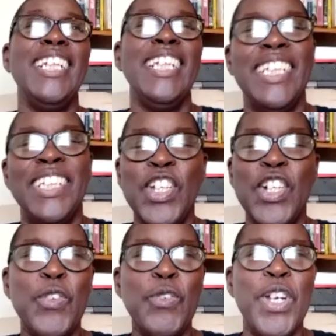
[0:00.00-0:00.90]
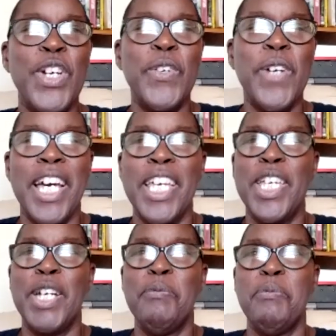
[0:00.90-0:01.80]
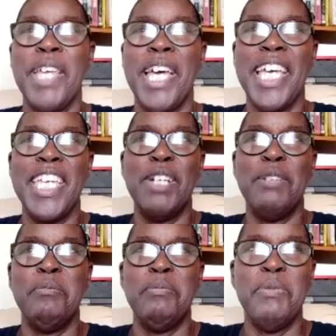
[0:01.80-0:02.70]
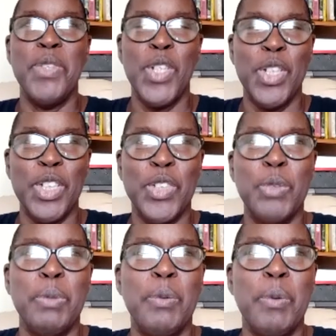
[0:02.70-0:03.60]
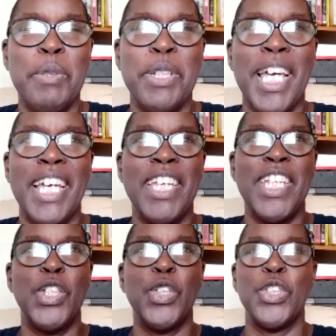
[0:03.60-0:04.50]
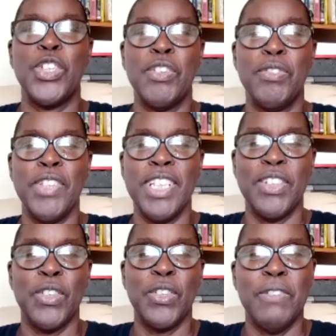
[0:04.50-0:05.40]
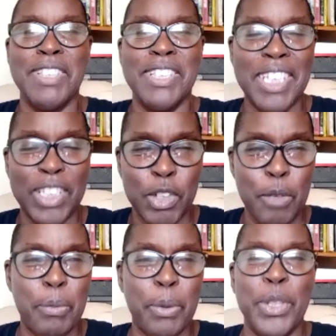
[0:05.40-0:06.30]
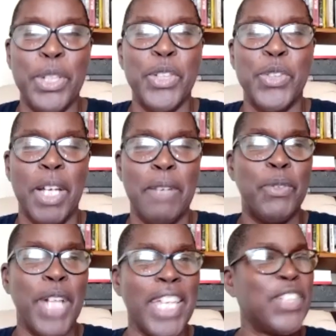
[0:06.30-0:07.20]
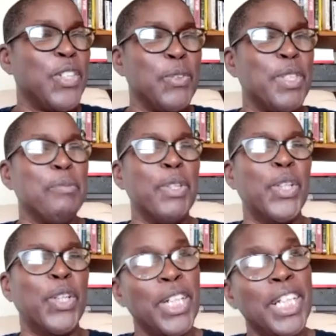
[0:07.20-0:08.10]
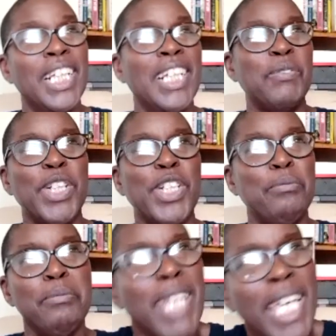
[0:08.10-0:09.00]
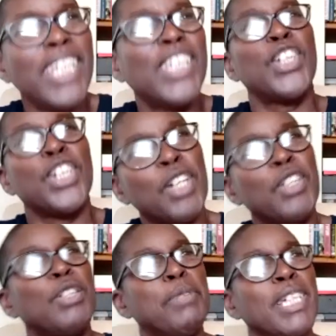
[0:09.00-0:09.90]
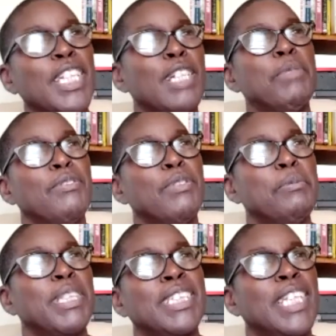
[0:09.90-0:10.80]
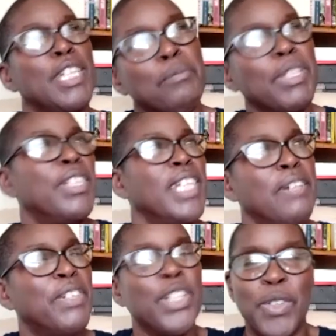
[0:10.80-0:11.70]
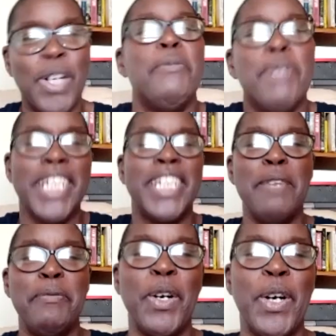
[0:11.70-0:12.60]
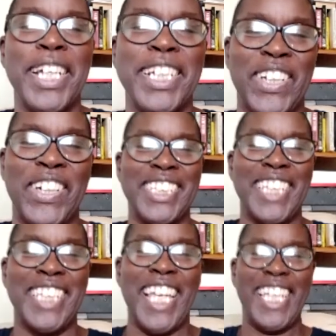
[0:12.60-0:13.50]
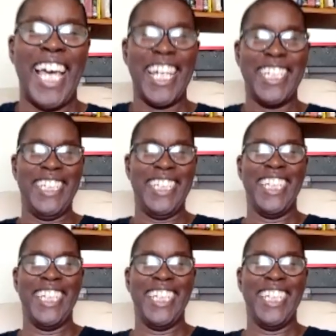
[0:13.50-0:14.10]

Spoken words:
no, I am not a superwoman. I just feel that all of these things are important. So I'm trying to do them all, which may turn out to be a little bit of a mistake, but you never know. I'm going to keep going as long as I can.